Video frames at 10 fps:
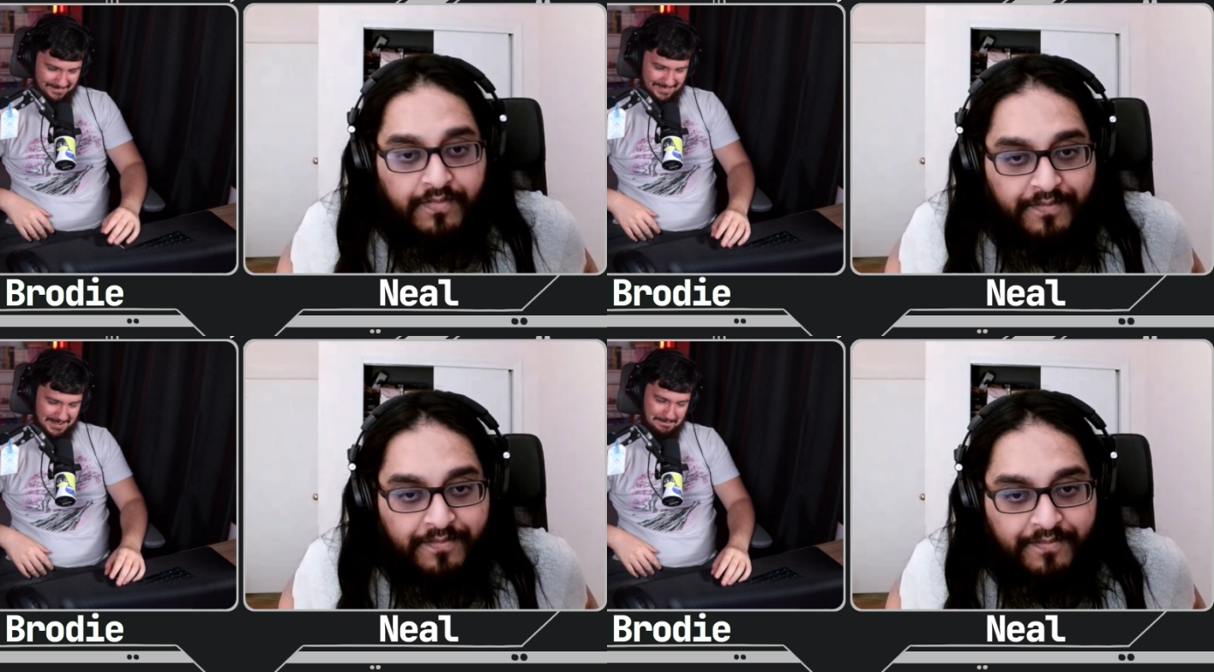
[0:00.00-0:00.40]

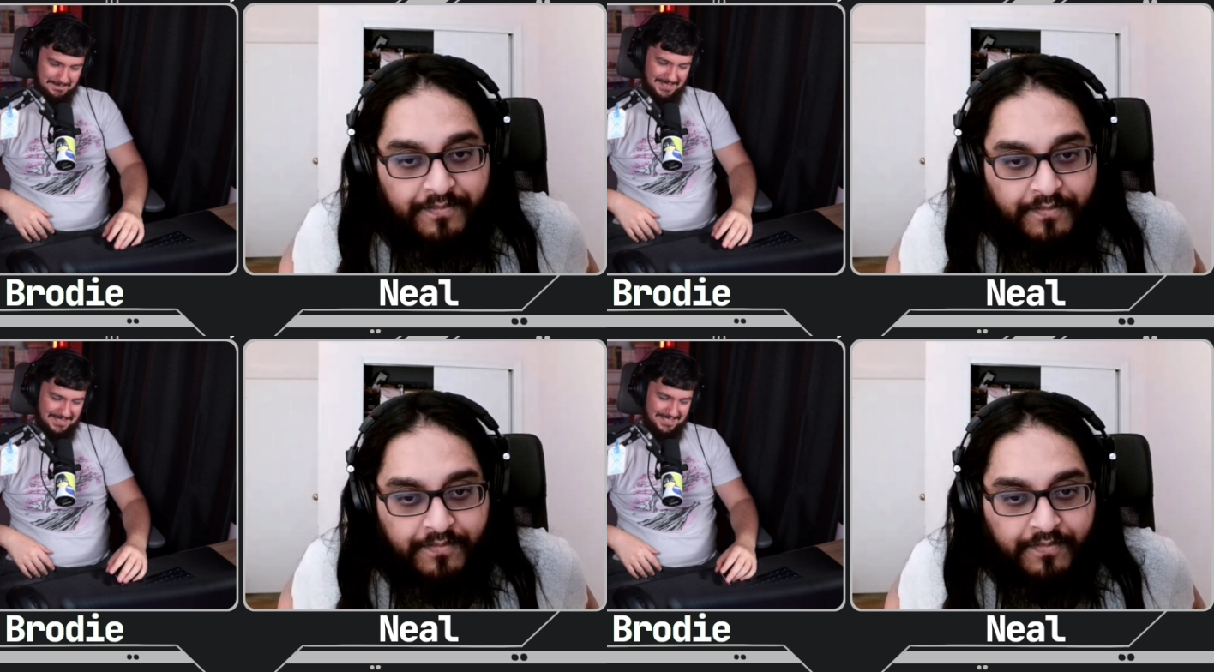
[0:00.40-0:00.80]
Speaker 1: Yep.
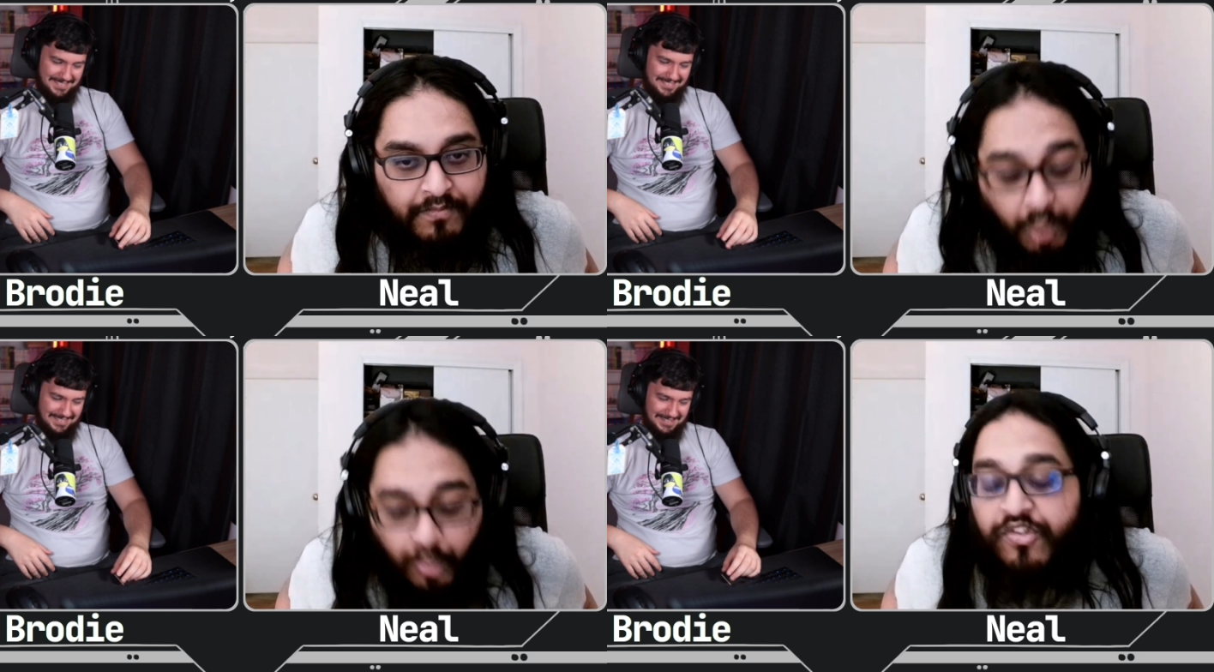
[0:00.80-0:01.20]

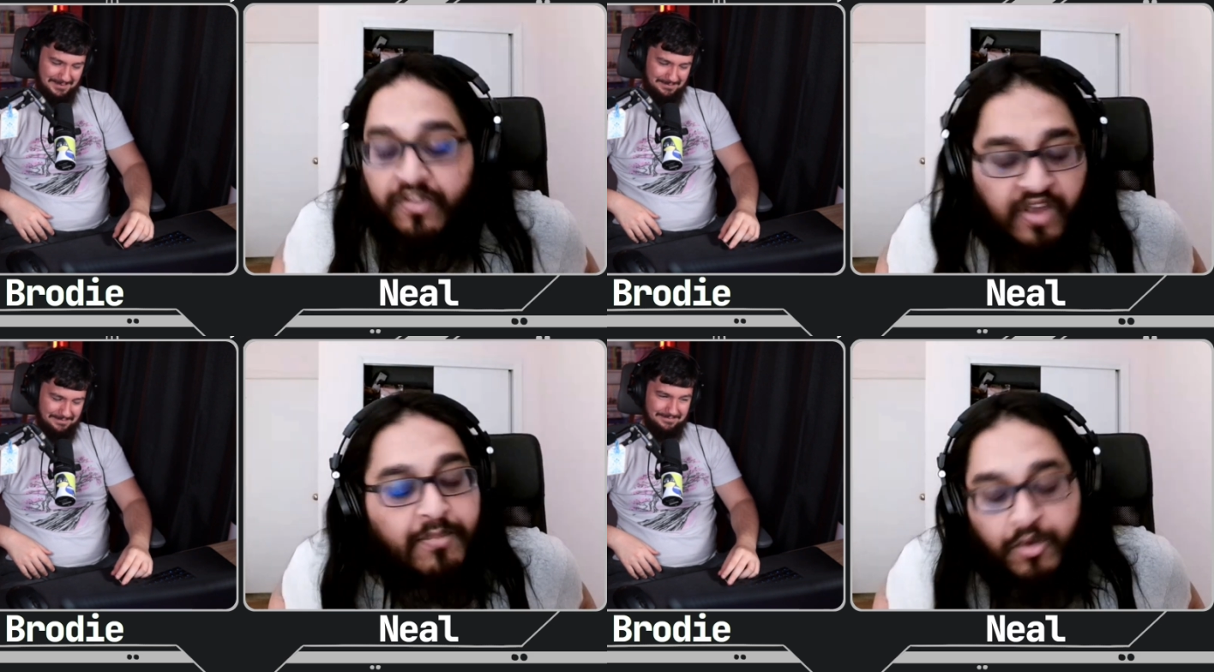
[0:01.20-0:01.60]
Most
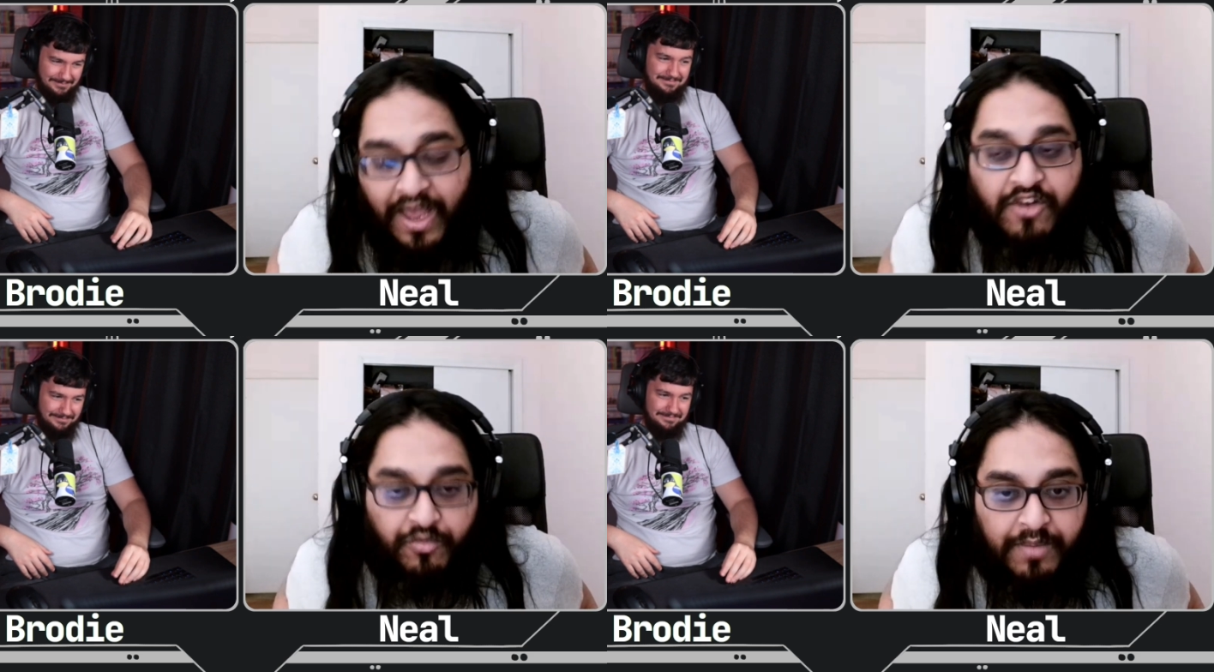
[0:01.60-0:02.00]
of the time, you
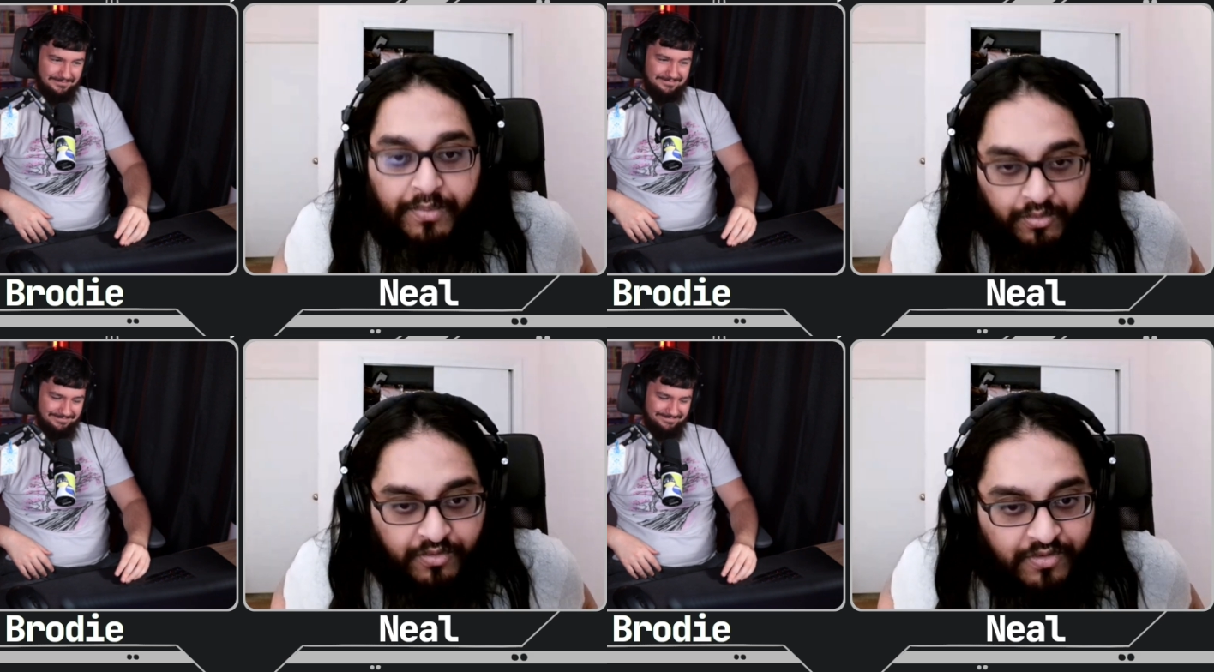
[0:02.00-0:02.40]
had to
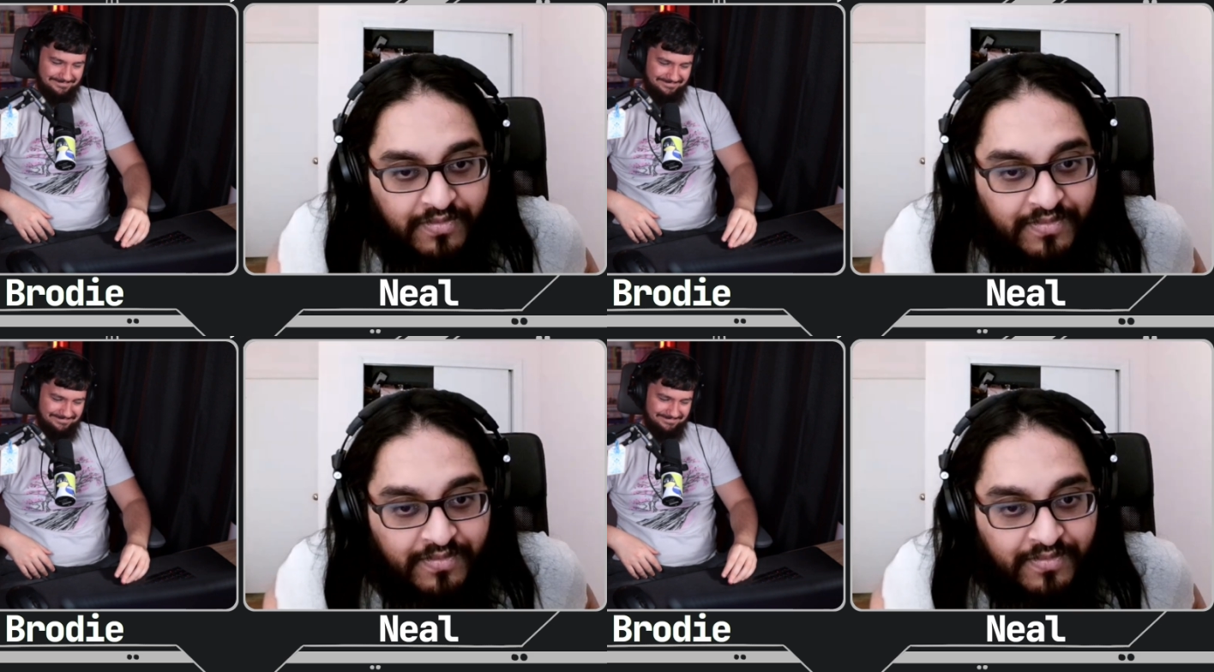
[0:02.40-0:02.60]
reboot.